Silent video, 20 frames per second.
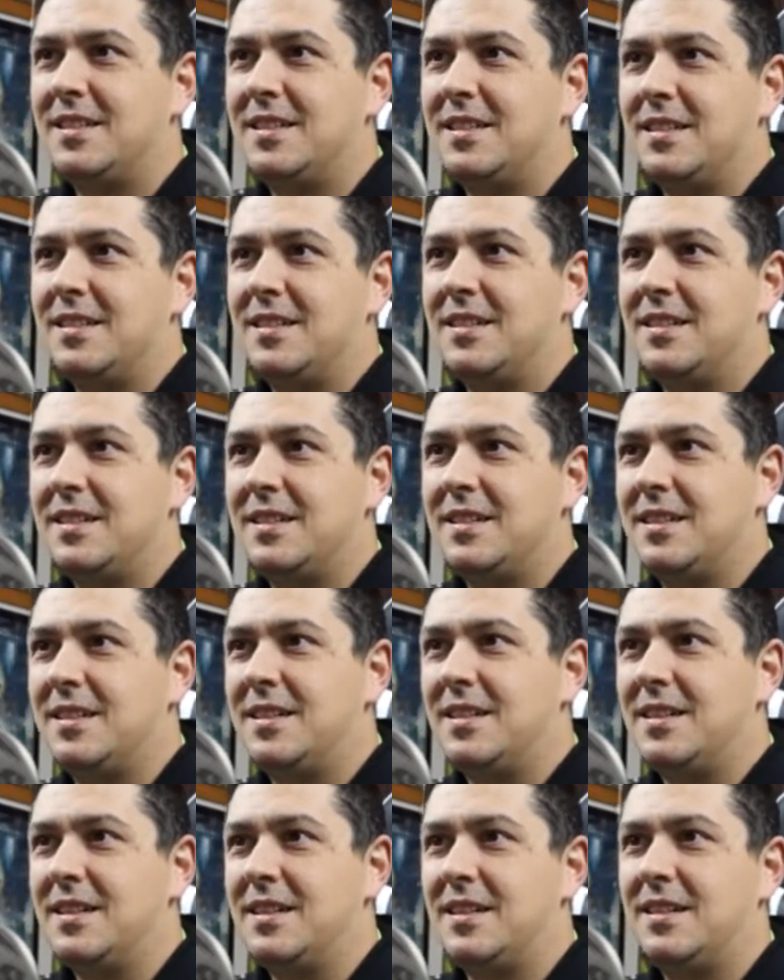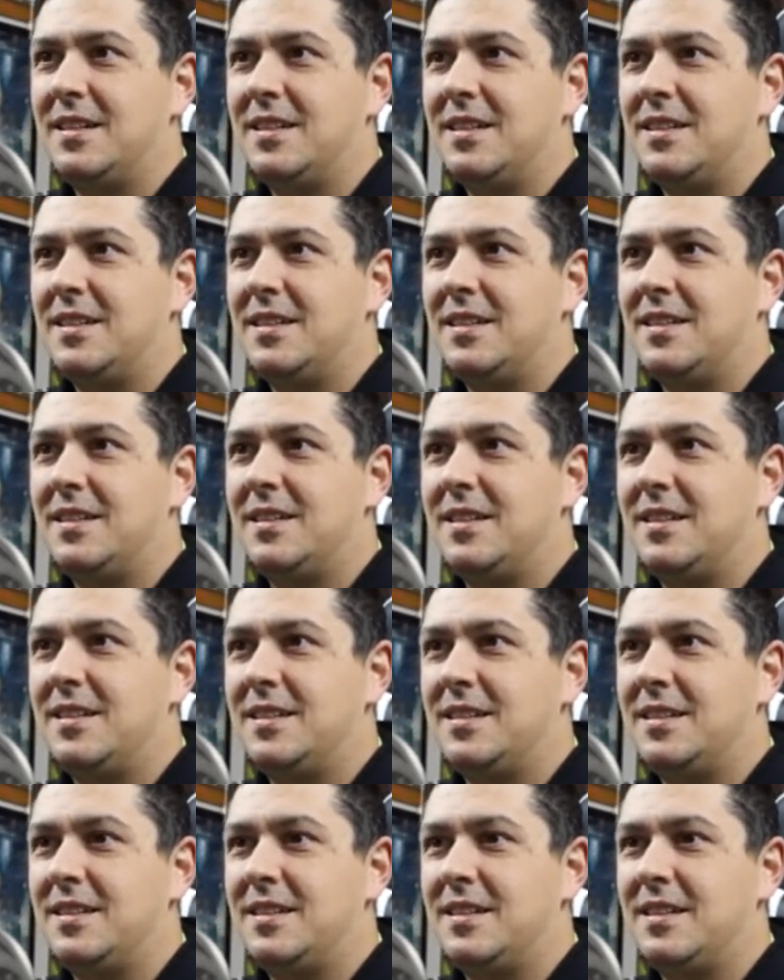
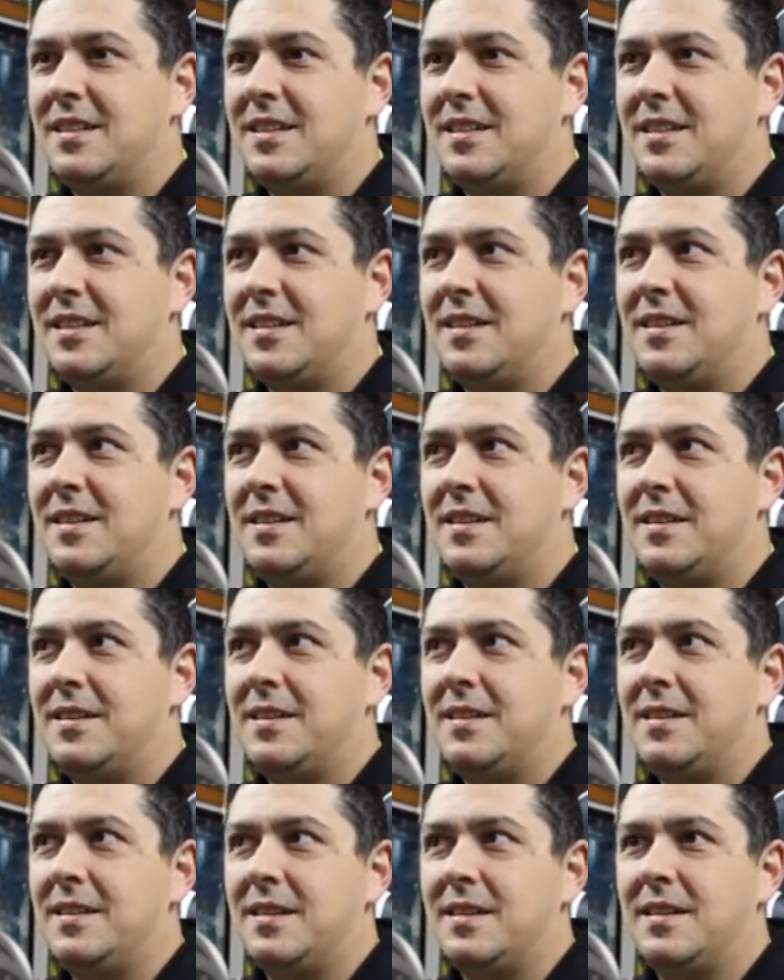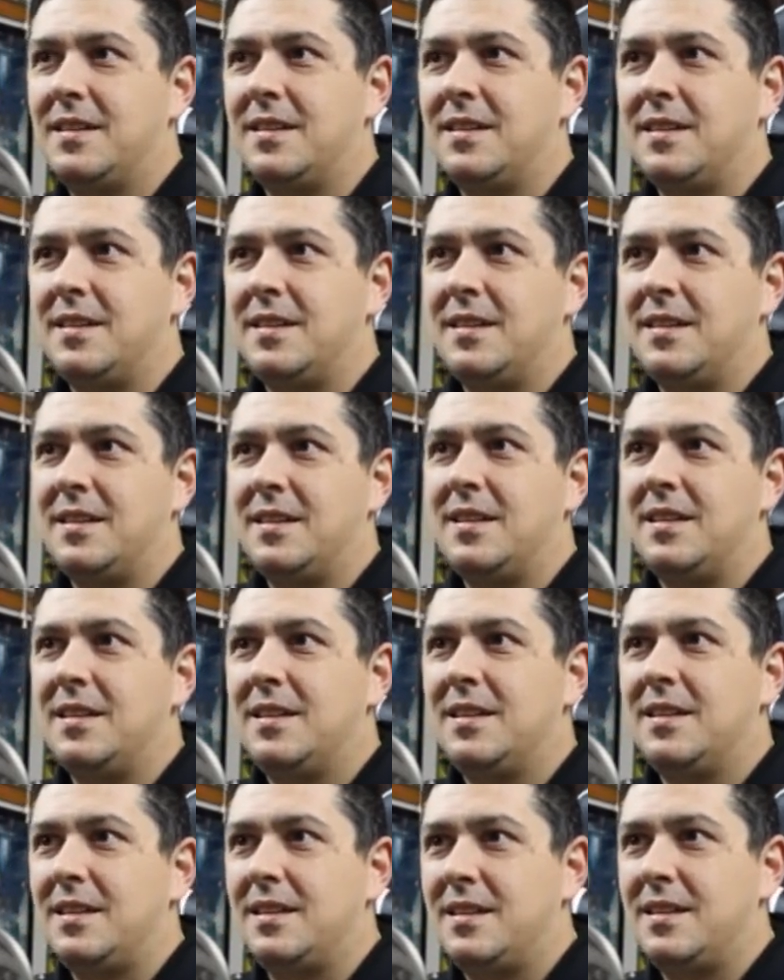
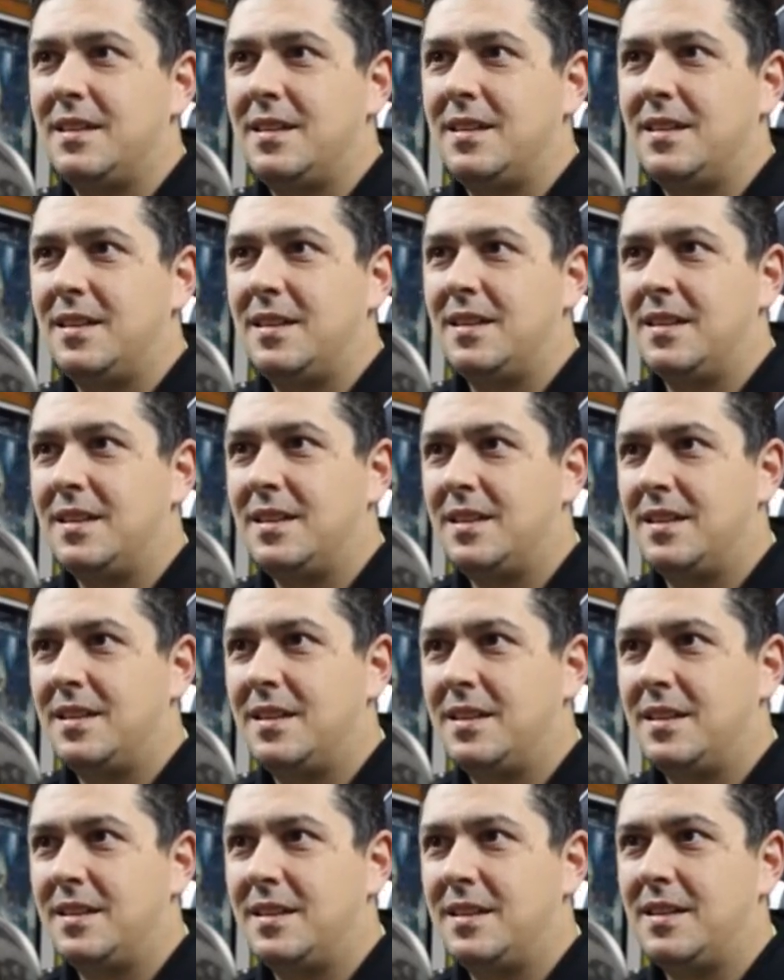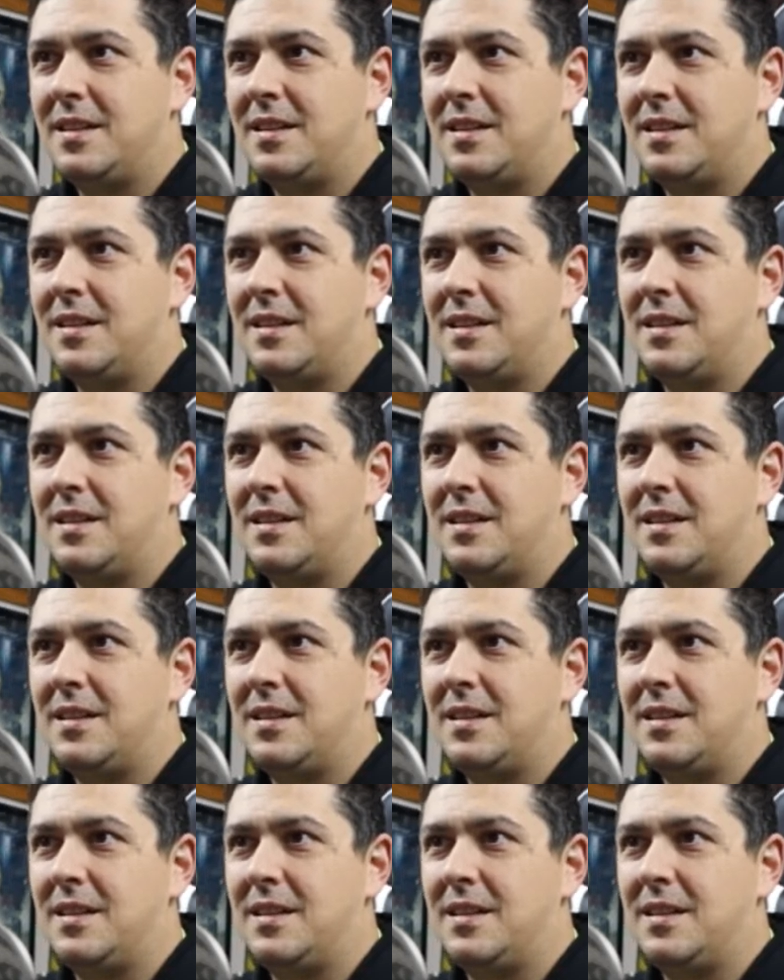This person isn't speaking.